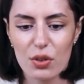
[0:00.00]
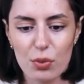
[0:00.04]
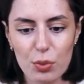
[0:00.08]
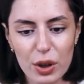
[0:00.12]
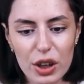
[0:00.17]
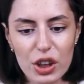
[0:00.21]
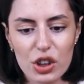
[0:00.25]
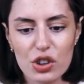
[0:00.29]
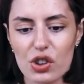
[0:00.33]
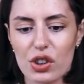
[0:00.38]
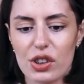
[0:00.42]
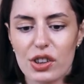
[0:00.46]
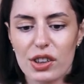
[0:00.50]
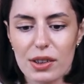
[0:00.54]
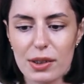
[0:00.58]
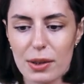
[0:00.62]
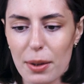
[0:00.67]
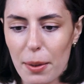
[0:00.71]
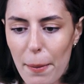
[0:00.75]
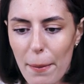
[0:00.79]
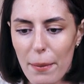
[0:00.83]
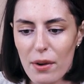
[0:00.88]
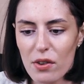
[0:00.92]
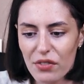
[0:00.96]
We just
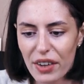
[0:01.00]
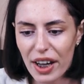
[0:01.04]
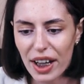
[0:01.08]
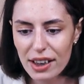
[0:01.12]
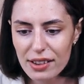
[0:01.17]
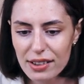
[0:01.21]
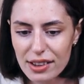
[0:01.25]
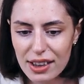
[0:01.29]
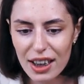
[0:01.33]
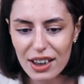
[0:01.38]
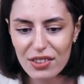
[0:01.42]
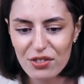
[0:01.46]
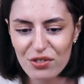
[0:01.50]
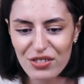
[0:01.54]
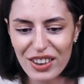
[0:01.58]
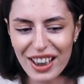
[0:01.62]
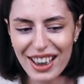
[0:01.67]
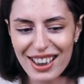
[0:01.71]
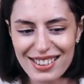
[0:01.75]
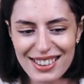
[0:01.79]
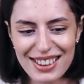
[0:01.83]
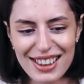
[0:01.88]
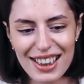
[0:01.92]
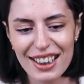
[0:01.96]
raise
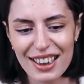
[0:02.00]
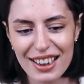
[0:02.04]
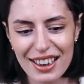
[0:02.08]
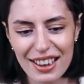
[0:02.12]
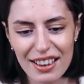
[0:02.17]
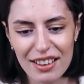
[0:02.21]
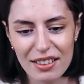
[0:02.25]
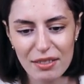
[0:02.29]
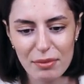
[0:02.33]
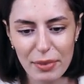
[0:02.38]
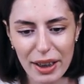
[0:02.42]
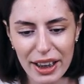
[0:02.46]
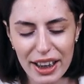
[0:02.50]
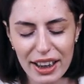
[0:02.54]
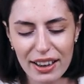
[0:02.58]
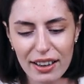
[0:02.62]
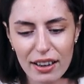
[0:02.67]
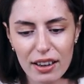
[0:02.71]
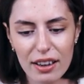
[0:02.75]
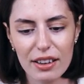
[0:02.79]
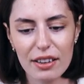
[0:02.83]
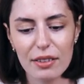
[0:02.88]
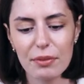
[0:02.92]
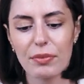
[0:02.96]
it, and make
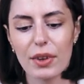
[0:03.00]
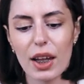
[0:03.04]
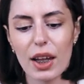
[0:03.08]
it.